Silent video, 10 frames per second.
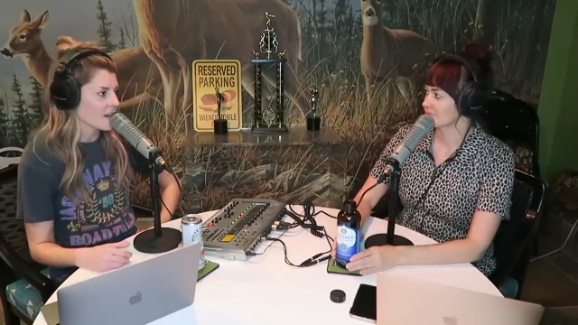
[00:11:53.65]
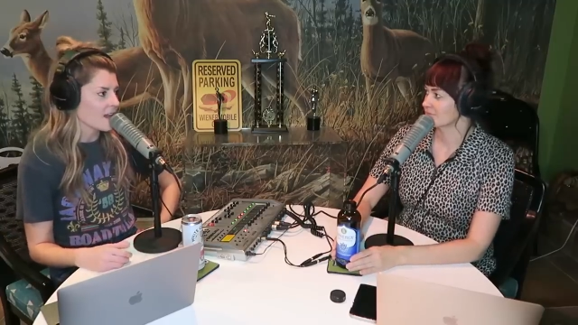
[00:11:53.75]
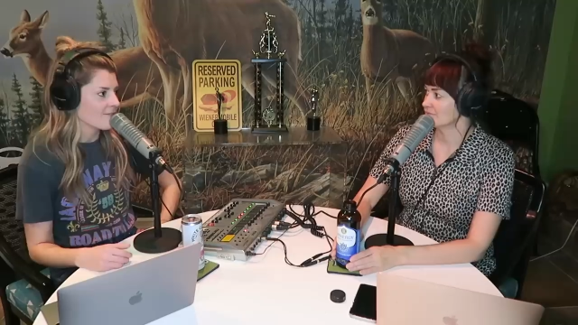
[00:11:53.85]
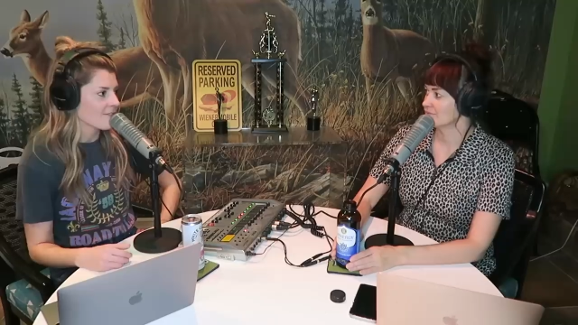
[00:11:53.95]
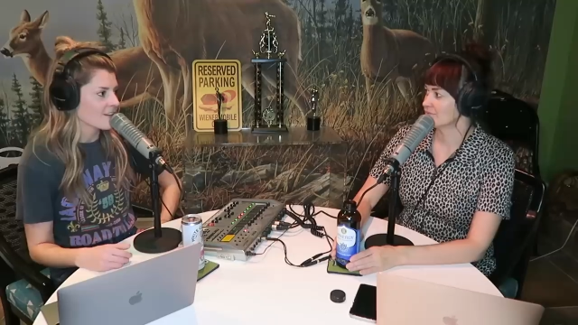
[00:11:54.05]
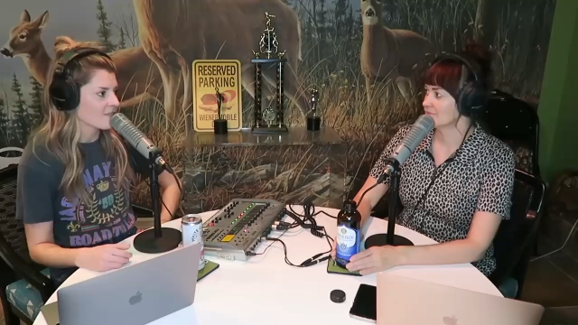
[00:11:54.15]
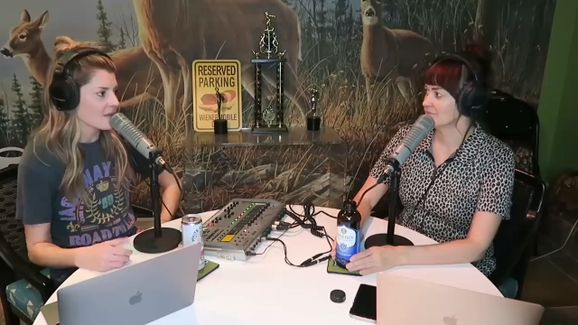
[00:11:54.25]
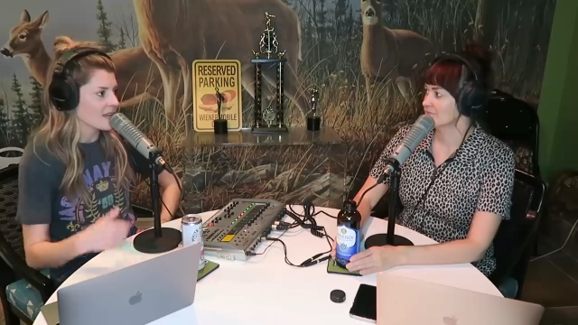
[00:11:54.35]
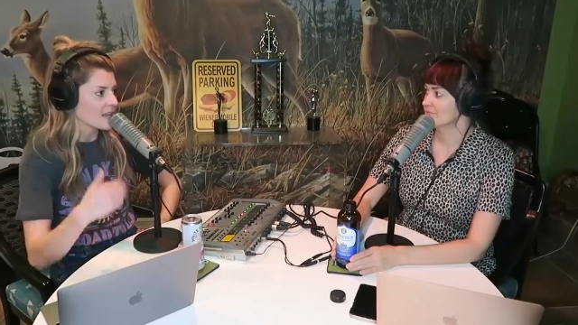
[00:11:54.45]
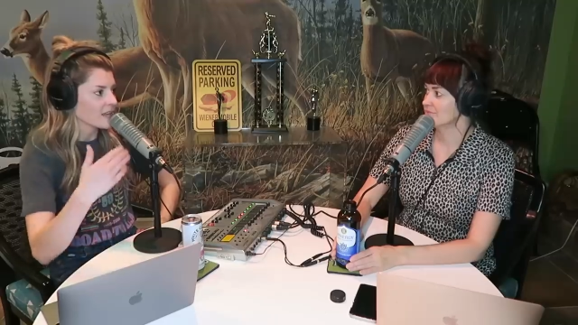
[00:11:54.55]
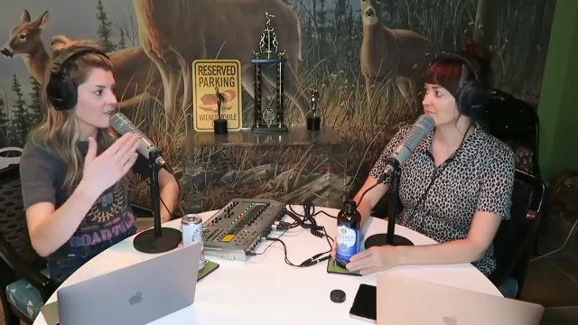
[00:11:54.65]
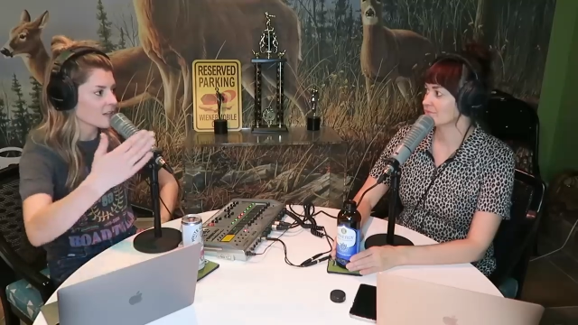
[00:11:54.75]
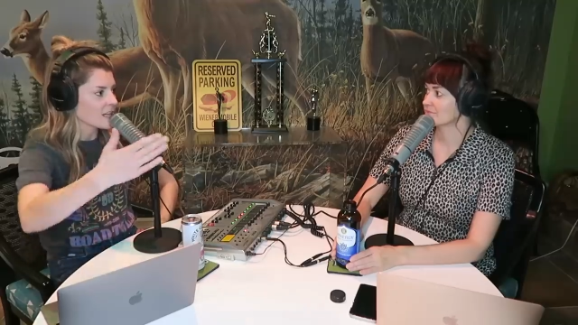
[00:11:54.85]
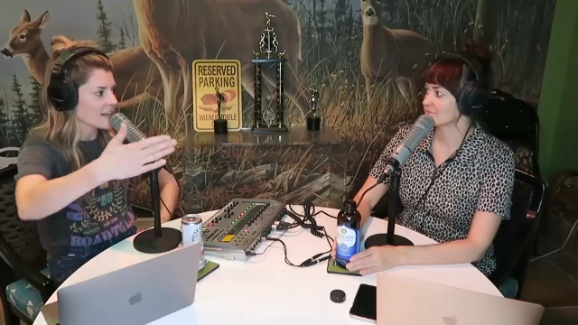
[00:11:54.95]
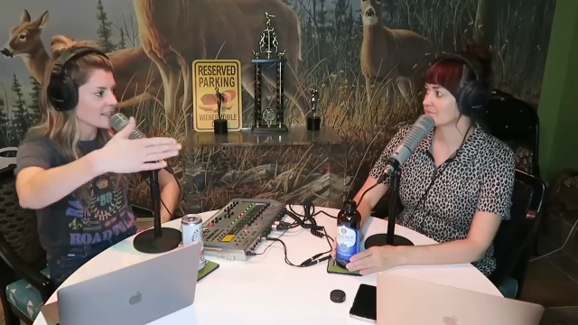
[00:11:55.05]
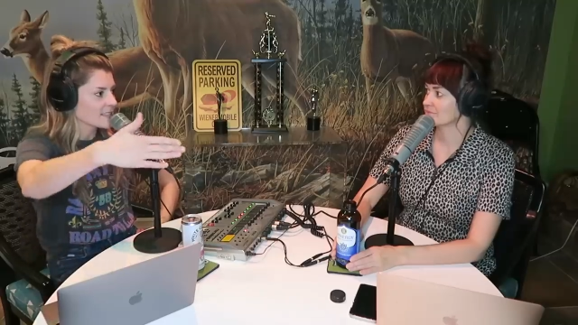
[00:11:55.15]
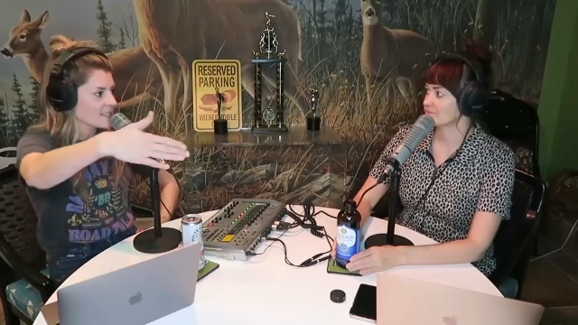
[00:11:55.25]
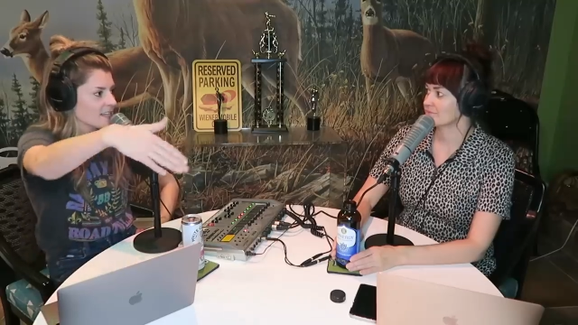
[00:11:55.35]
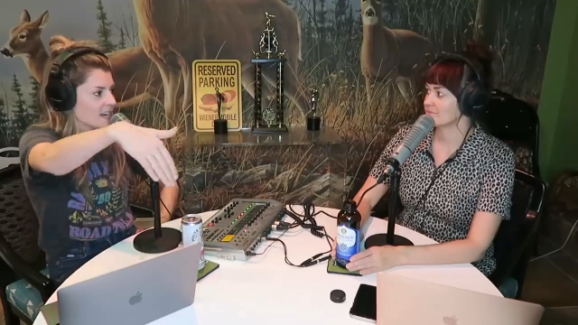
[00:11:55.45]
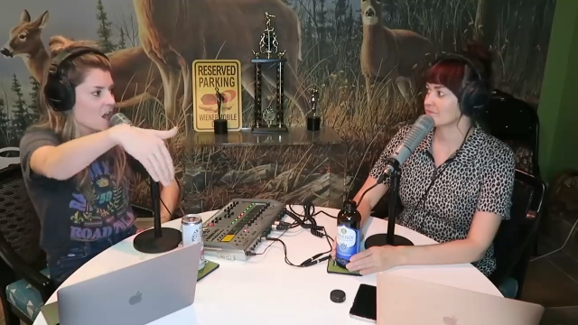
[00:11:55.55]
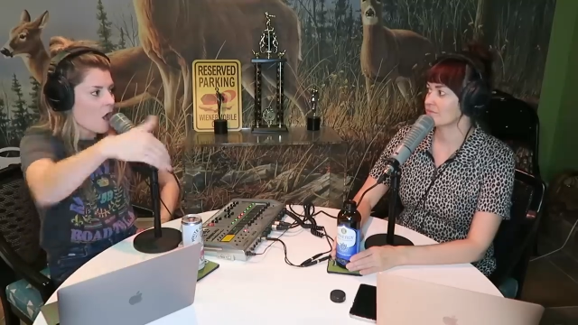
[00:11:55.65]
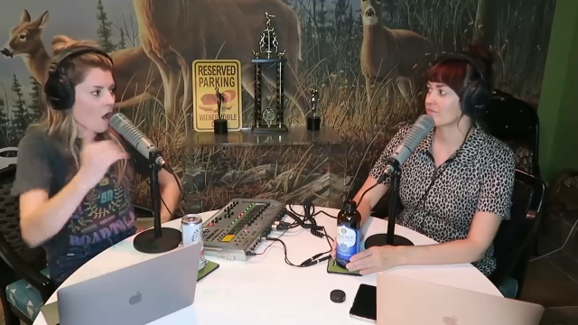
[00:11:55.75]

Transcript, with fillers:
Speaker 1: the guy in front of me reclined his seat